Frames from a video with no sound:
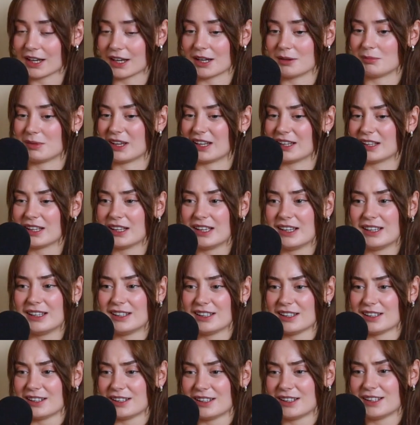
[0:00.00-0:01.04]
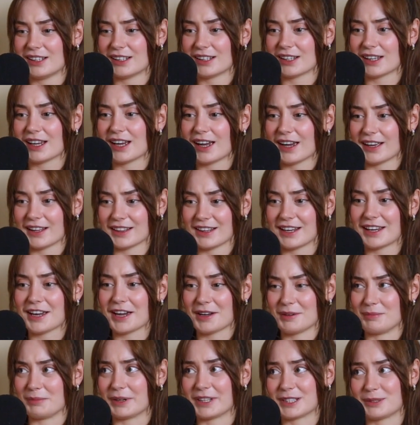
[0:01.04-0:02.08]
and I'm like, I think
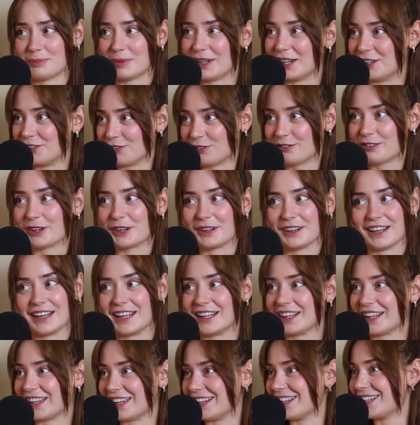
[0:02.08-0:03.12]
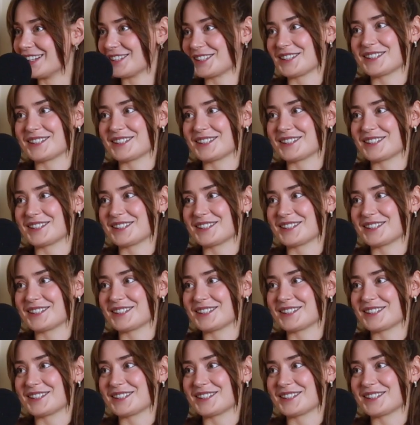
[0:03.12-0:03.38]
I must be inferring this.